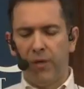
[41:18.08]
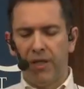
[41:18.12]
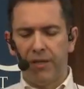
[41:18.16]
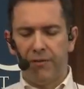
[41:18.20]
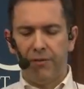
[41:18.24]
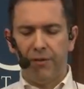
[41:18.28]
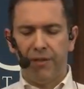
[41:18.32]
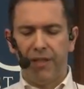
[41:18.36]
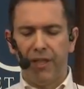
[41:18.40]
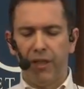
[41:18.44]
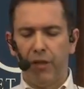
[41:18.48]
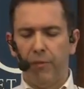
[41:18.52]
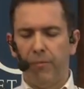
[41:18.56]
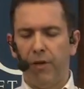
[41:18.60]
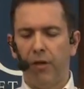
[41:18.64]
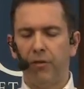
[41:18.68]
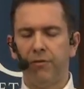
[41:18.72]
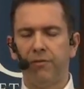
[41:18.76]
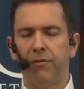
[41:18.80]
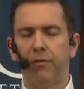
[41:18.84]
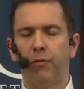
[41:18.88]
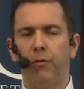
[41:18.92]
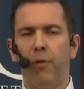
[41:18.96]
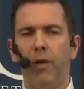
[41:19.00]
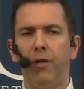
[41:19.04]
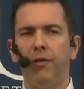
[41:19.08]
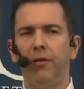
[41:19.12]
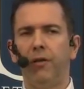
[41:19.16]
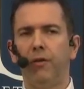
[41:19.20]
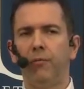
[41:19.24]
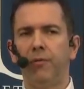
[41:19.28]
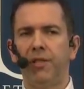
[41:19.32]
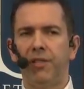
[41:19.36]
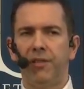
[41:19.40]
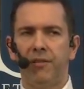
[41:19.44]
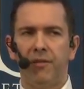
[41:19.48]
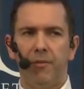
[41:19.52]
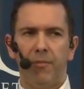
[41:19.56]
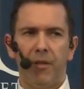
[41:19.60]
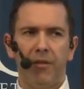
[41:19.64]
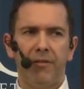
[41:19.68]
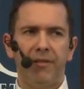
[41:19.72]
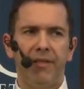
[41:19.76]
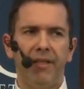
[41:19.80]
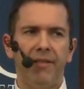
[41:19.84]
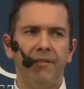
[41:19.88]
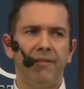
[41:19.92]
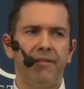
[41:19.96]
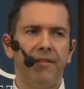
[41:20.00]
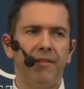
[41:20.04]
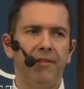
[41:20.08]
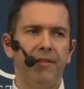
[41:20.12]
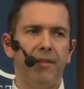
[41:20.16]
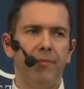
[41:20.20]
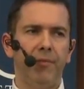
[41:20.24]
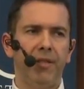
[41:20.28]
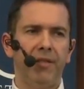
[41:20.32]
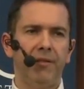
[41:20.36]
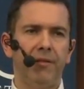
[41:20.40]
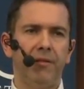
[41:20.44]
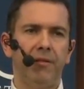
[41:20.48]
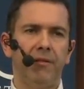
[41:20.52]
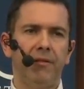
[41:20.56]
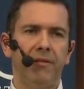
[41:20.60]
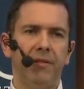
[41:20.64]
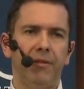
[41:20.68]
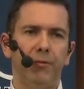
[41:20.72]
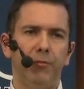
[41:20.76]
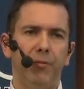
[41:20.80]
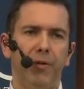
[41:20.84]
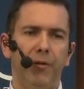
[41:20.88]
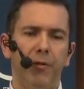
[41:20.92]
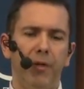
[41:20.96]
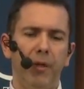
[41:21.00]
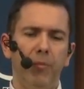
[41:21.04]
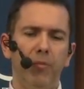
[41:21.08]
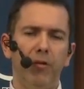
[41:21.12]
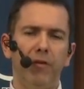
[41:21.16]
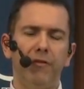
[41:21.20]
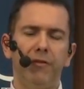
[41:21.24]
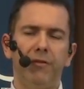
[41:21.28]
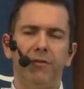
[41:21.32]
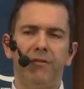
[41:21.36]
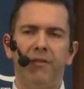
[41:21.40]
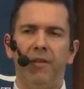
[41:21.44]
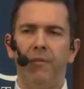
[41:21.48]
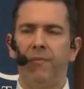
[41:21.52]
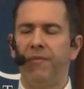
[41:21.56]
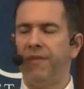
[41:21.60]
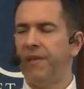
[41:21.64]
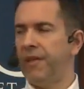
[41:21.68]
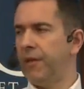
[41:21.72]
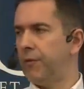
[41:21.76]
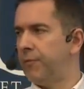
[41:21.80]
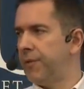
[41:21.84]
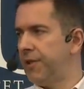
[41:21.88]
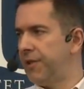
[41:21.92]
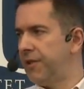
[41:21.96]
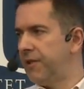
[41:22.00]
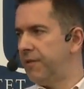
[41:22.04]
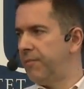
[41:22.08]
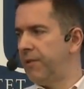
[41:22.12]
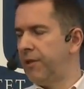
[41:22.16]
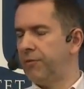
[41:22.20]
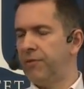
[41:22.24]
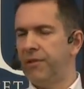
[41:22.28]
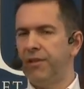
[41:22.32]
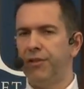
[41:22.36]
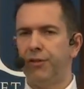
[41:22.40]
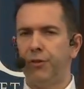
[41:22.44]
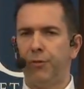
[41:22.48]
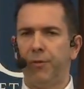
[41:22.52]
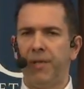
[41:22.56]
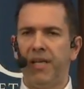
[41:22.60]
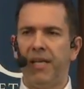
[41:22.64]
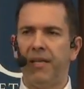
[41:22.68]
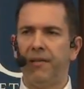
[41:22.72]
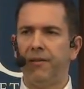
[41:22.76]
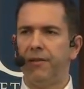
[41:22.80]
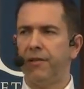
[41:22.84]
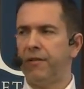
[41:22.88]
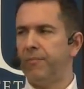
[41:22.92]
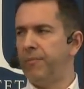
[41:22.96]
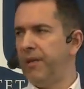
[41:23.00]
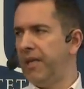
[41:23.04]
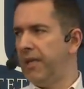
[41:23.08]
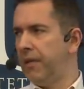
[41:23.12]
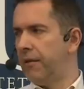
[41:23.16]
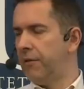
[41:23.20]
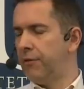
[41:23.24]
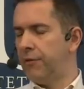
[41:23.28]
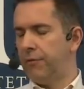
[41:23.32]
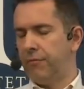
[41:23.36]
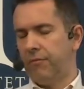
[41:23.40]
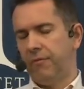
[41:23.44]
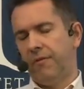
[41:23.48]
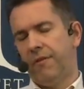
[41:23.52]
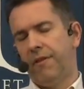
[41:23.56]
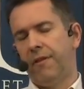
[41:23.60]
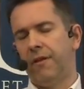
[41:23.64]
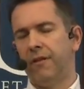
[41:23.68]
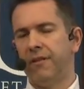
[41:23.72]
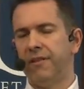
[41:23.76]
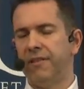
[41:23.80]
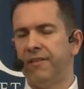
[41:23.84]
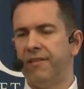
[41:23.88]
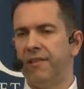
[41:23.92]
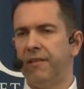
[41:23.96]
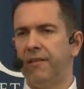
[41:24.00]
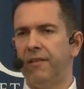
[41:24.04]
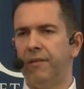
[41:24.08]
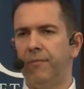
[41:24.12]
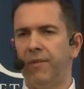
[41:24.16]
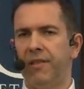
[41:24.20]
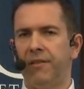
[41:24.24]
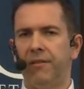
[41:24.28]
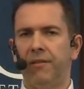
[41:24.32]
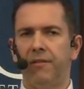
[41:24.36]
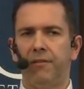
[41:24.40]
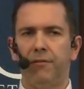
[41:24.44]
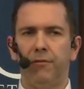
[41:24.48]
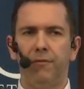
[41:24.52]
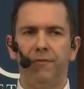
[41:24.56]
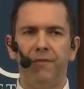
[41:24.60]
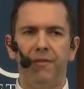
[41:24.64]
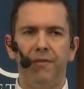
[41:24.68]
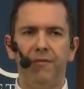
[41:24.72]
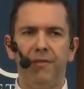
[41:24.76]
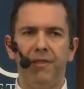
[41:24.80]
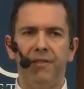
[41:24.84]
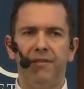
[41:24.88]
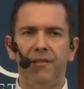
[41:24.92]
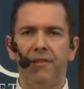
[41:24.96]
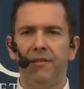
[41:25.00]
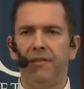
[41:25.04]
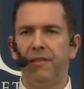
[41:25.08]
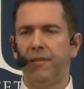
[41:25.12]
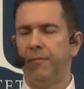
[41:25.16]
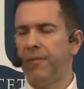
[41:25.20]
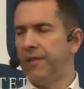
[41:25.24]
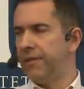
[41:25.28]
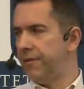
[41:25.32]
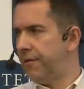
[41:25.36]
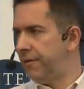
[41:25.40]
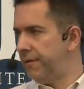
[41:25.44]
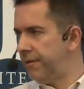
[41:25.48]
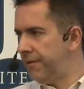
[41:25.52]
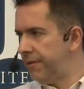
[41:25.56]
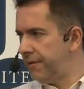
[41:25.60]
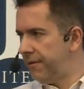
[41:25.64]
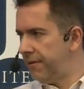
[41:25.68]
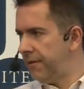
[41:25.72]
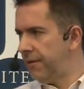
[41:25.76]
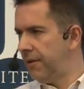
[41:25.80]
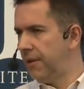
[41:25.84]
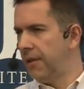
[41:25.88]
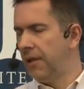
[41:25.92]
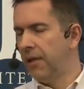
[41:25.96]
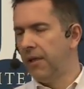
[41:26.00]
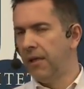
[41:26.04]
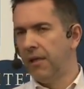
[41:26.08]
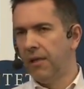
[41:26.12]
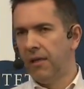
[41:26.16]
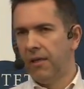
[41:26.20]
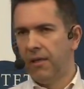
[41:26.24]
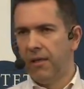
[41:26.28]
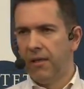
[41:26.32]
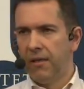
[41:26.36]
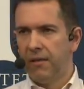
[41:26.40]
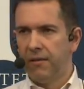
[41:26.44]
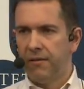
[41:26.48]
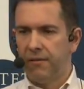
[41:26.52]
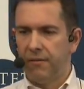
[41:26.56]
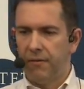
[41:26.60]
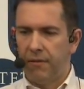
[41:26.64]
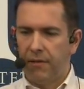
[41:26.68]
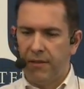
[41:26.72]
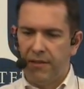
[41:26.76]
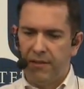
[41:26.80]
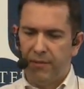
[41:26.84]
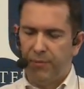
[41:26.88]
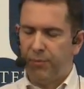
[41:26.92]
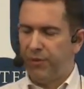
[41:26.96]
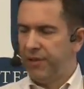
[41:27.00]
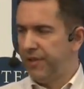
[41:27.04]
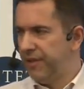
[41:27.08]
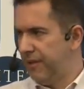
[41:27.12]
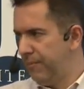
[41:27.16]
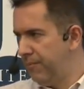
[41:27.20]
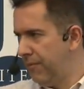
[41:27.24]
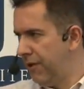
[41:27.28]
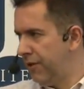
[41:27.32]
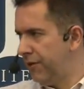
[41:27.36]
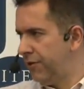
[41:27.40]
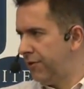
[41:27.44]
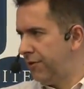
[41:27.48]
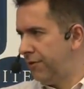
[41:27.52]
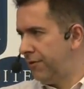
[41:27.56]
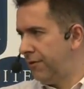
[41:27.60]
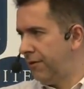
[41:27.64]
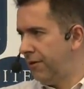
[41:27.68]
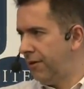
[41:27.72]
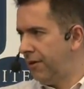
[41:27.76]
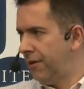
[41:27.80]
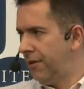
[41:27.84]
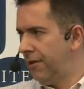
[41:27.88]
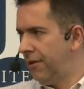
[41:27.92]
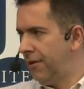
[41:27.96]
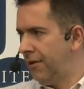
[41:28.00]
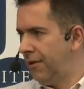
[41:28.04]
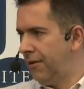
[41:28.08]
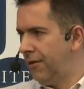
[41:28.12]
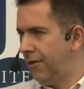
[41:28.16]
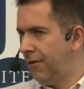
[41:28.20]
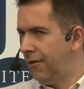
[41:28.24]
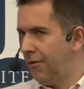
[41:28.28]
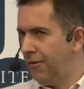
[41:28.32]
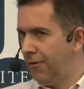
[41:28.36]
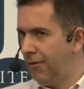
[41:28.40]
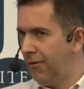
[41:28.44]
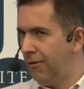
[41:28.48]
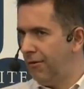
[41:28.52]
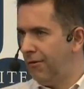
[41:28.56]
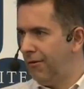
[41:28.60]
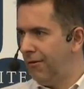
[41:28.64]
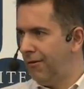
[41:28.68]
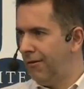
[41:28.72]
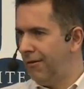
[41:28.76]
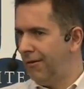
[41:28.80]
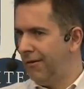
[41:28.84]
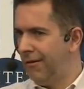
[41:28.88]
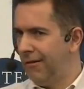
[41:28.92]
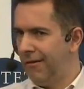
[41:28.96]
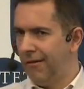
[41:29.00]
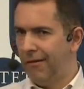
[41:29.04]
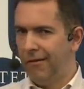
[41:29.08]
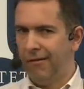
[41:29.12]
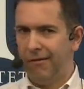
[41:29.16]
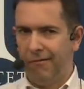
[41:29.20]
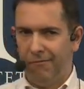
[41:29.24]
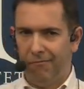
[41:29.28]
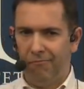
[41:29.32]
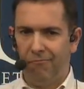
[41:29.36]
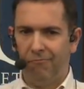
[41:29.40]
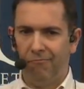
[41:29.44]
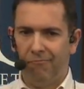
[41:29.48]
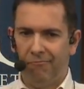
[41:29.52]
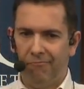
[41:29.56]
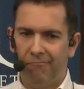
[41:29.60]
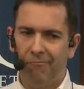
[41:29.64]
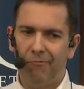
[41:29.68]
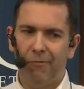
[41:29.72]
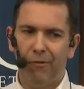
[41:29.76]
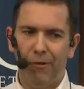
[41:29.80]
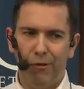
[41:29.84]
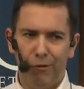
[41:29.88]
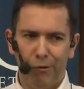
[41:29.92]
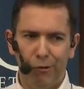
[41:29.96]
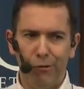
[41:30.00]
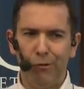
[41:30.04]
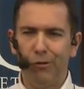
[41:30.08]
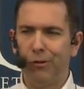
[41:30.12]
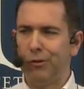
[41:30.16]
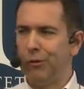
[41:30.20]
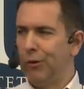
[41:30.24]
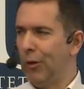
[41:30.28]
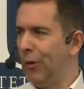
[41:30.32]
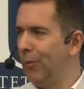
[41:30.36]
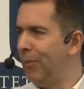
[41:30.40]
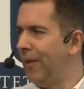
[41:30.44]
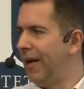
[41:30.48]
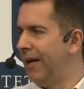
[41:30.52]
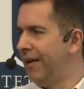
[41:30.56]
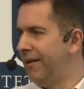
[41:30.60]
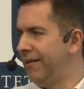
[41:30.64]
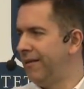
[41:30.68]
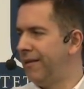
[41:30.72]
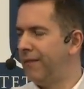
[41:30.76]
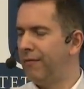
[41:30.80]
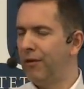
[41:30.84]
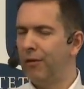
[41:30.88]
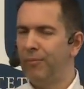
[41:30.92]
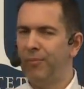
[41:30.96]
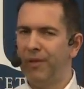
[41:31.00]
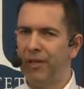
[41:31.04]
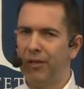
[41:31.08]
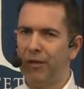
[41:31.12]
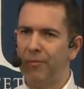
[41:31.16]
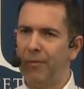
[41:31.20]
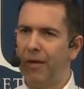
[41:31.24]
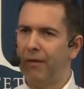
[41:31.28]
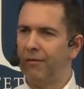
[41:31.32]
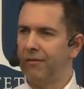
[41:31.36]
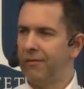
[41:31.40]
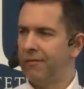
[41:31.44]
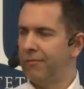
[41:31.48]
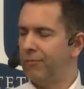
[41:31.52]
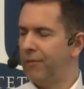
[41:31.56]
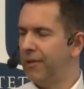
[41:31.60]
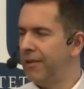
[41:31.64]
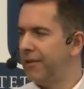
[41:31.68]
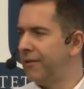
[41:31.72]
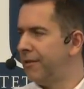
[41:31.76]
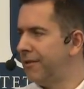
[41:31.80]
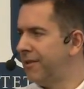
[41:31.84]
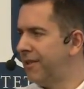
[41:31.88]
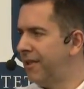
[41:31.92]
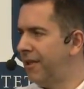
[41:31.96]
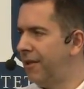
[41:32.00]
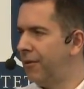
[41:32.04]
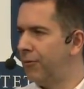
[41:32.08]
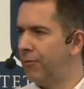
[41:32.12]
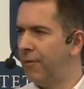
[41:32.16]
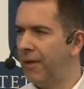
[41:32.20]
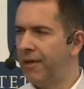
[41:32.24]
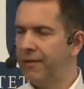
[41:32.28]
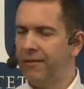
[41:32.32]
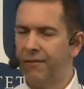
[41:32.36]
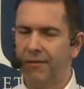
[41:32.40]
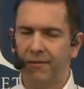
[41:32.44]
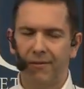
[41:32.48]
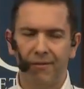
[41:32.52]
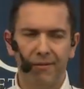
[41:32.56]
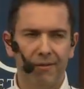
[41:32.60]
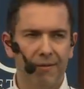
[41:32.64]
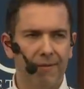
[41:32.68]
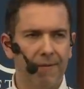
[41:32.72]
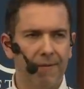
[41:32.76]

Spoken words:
talking about a runner which is about 10 centimeters, and we will move to something which is between 30 centimeters to 50 centimeters. So it's pretty much a good turbine, developing about 100 kilowatt.